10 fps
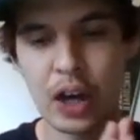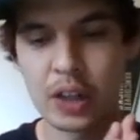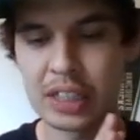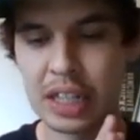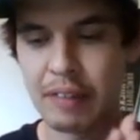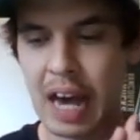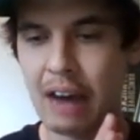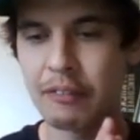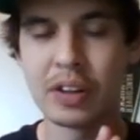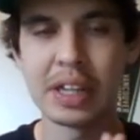all the stuff
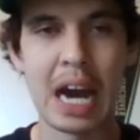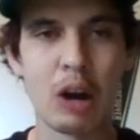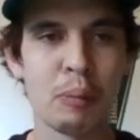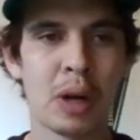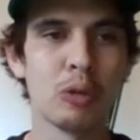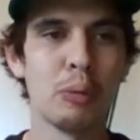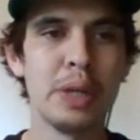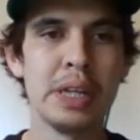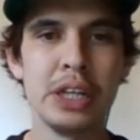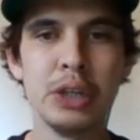after the hour mark will
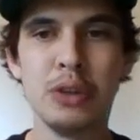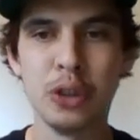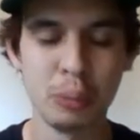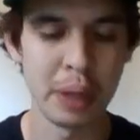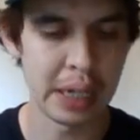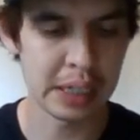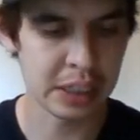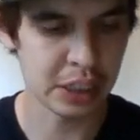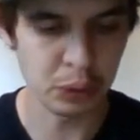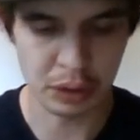be YouTube
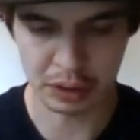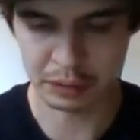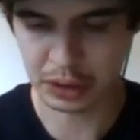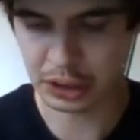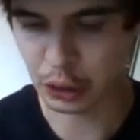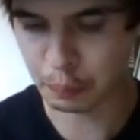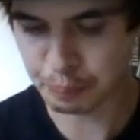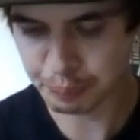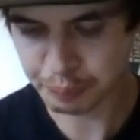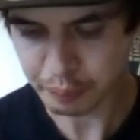exclusive. So